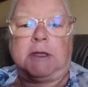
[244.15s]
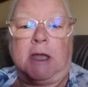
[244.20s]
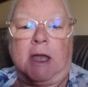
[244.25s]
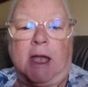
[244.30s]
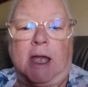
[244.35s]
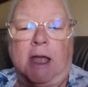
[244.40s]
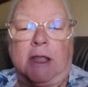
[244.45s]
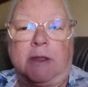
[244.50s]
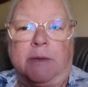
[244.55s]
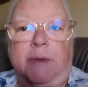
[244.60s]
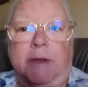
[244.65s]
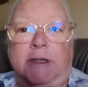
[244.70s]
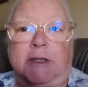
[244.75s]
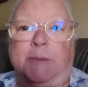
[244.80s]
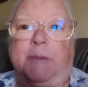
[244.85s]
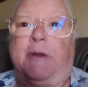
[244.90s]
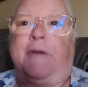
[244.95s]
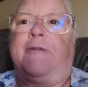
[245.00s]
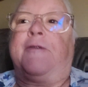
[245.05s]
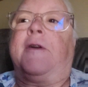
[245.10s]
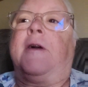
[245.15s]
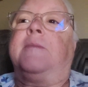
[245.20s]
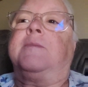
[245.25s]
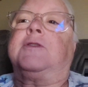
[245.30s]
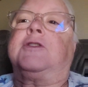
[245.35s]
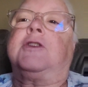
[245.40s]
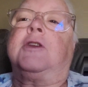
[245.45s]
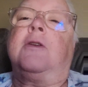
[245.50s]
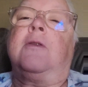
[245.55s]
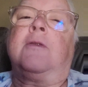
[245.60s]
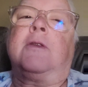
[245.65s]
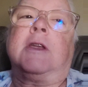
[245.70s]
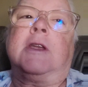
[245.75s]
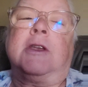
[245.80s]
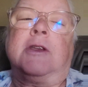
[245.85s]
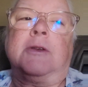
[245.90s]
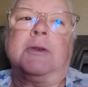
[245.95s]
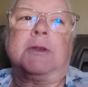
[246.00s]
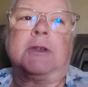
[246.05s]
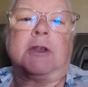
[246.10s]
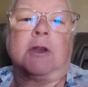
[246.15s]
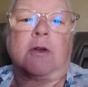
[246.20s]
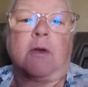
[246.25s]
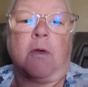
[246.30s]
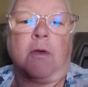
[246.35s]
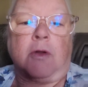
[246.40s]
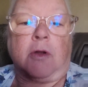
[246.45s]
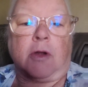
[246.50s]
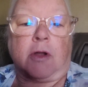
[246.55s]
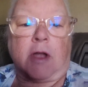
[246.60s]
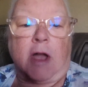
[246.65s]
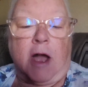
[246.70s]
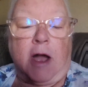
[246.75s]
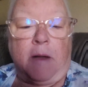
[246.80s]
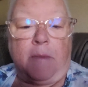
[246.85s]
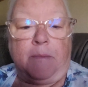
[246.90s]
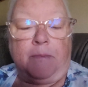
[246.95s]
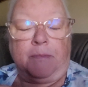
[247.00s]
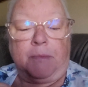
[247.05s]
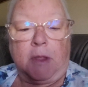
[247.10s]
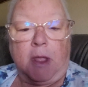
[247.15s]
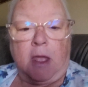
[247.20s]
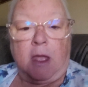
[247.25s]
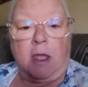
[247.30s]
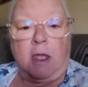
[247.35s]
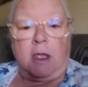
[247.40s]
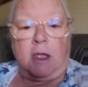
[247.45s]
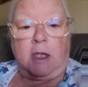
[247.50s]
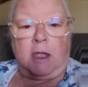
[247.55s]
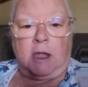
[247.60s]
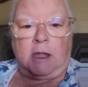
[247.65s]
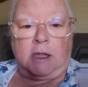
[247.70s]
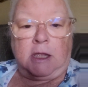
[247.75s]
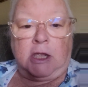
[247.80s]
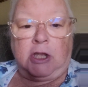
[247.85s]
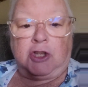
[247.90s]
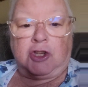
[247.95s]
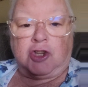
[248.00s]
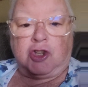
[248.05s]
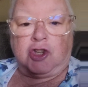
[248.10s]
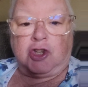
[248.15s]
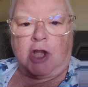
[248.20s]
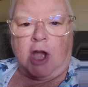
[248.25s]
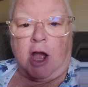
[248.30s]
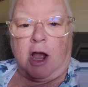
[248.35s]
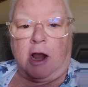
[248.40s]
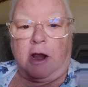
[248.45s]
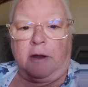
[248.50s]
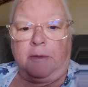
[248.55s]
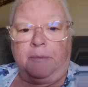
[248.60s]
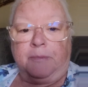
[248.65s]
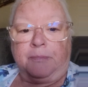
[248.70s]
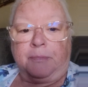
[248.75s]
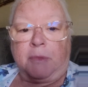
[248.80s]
I got the recipe from, she only used a 1/4 cup in each jar.